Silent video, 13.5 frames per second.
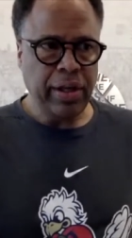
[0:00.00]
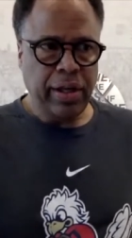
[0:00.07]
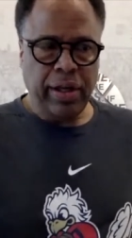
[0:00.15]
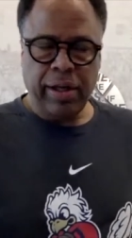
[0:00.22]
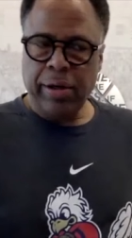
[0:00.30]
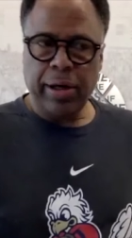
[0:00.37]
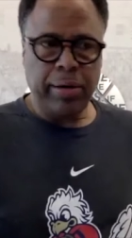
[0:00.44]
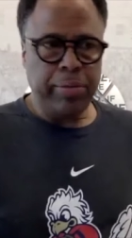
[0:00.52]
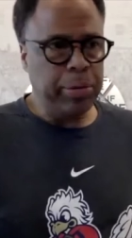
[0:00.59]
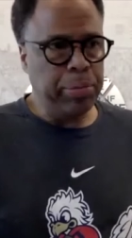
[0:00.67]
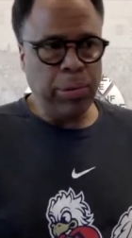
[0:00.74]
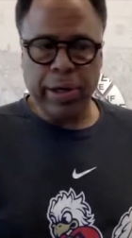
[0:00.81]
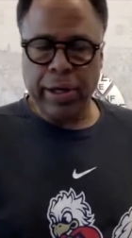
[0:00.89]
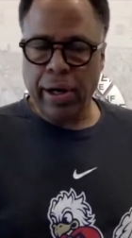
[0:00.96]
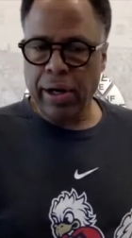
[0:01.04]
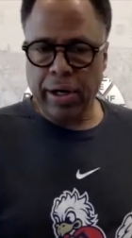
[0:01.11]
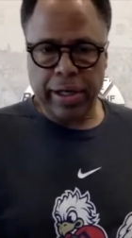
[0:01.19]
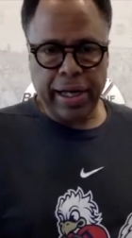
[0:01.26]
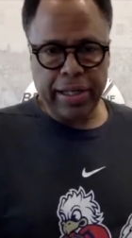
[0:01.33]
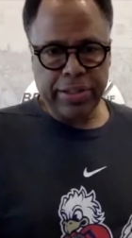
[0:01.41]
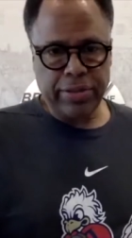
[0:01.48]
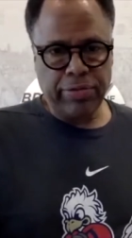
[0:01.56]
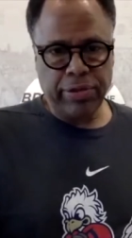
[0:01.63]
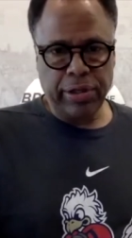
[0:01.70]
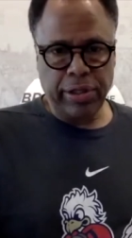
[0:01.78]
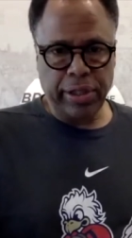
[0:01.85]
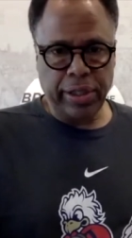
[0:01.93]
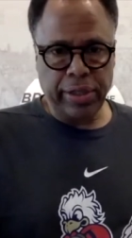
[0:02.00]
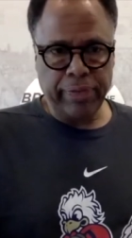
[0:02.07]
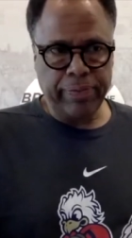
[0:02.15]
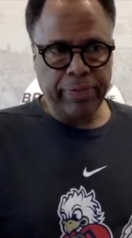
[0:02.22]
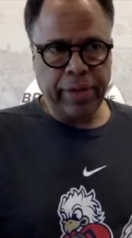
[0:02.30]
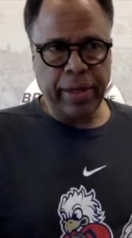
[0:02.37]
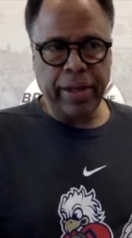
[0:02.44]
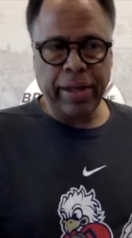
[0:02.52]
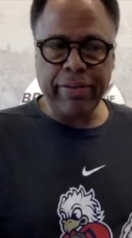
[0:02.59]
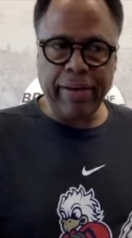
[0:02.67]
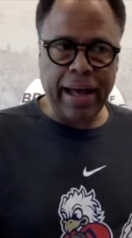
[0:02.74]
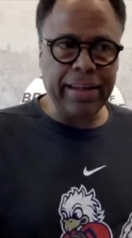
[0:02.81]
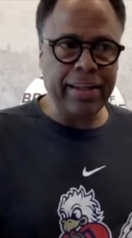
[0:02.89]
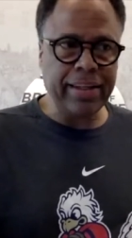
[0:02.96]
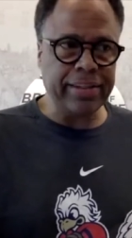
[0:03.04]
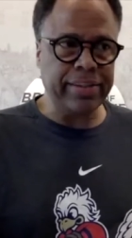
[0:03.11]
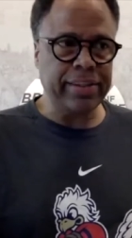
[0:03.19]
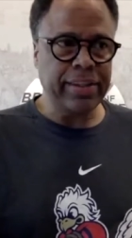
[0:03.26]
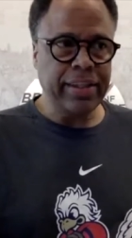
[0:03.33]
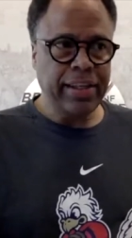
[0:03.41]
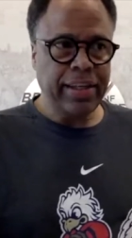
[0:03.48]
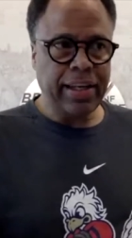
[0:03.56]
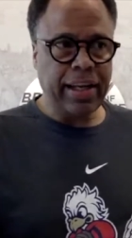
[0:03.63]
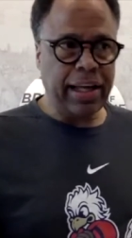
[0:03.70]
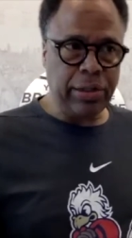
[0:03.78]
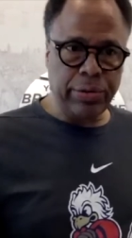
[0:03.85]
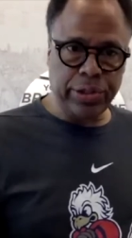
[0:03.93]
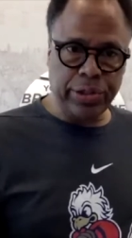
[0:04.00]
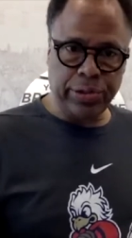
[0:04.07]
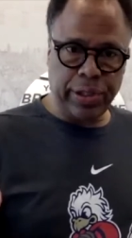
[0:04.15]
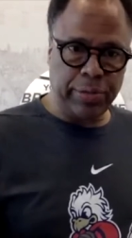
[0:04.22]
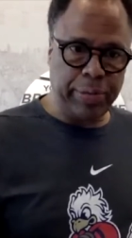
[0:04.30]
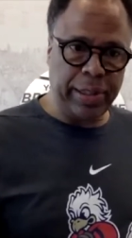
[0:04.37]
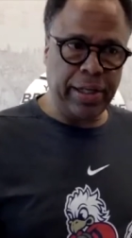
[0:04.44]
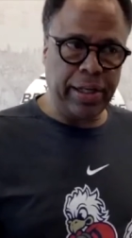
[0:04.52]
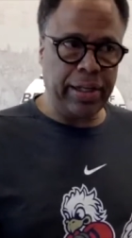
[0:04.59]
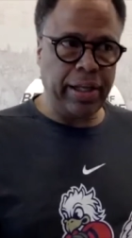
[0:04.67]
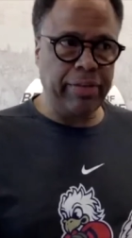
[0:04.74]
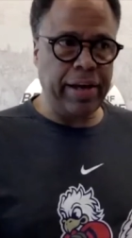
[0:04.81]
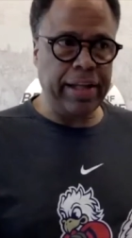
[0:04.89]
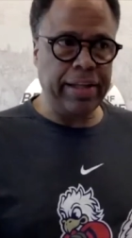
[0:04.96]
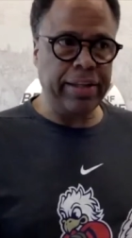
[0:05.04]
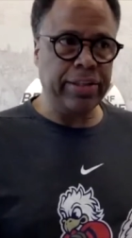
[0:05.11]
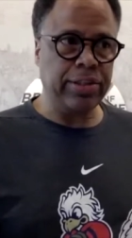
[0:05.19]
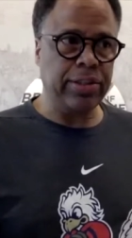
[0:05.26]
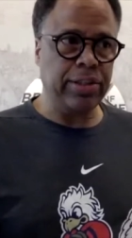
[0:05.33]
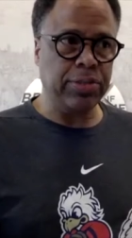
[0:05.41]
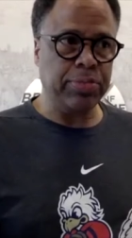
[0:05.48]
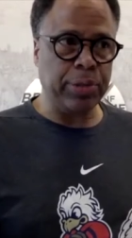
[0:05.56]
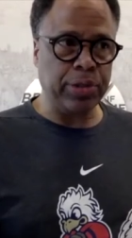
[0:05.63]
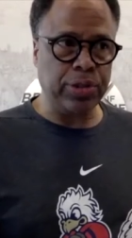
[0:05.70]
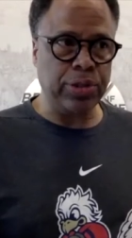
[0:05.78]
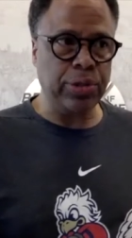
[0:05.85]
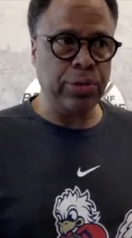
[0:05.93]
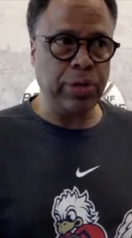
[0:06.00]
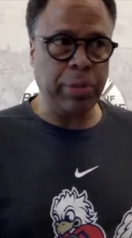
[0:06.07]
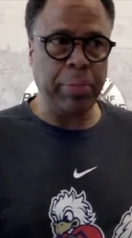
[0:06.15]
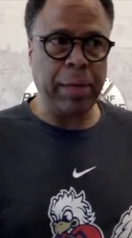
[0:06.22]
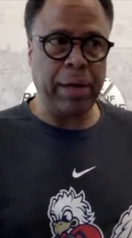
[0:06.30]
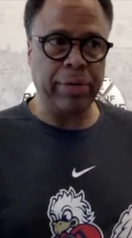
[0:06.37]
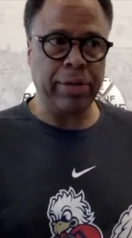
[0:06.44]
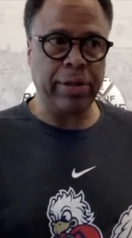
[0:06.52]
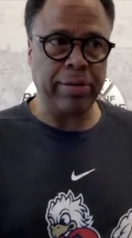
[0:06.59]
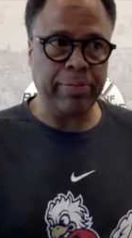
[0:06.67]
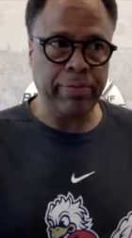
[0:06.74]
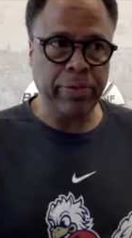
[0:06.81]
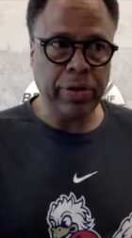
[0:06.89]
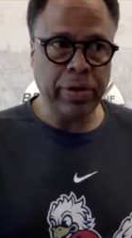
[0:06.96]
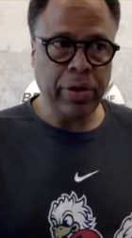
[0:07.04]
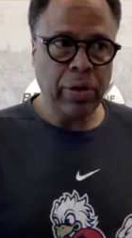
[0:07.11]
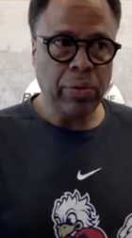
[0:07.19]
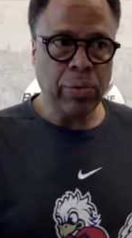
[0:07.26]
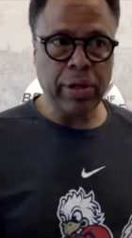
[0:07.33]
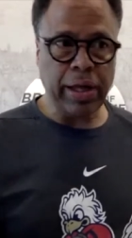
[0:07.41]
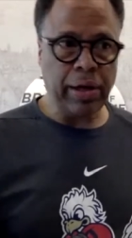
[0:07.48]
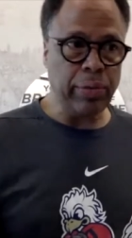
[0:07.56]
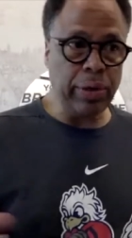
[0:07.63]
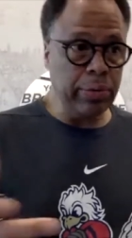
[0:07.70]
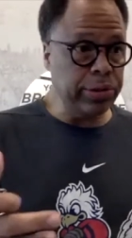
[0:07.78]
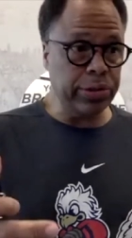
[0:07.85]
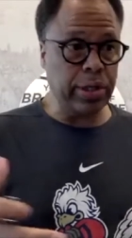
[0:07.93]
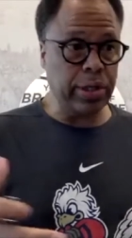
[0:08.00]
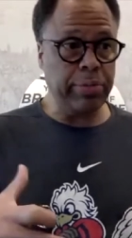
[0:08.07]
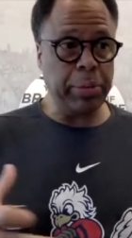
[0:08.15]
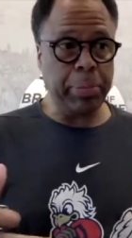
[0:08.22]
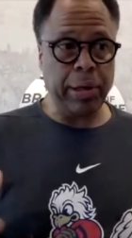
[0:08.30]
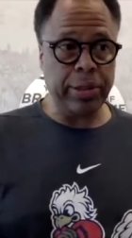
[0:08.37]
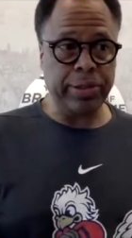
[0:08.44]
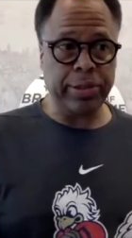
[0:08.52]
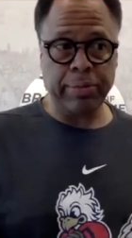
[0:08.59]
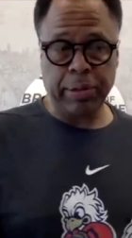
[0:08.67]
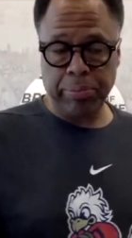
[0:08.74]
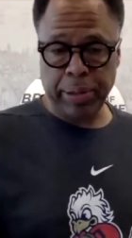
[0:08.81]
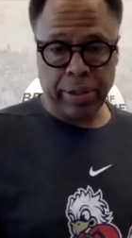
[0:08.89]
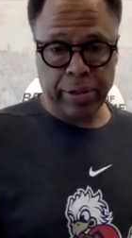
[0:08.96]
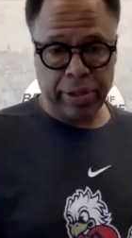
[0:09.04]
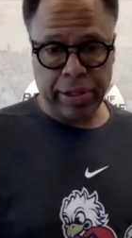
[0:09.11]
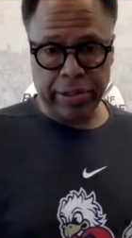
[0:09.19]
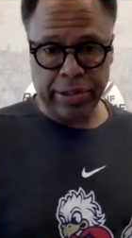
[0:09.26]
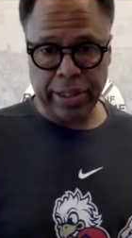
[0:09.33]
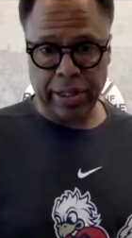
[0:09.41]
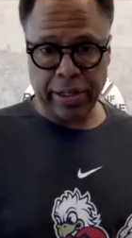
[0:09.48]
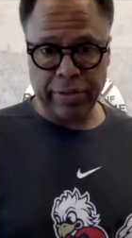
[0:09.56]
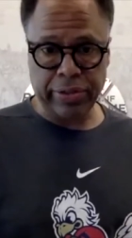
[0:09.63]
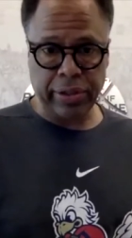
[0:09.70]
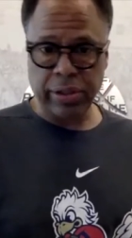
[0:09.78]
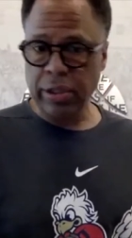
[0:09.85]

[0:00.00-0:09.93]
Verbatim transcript: But boy, our guys have really, they've had this, and I alluded to it at the beginning, they've had this pursuit about them where that we were just going to be a part of something bigger than ourselves. And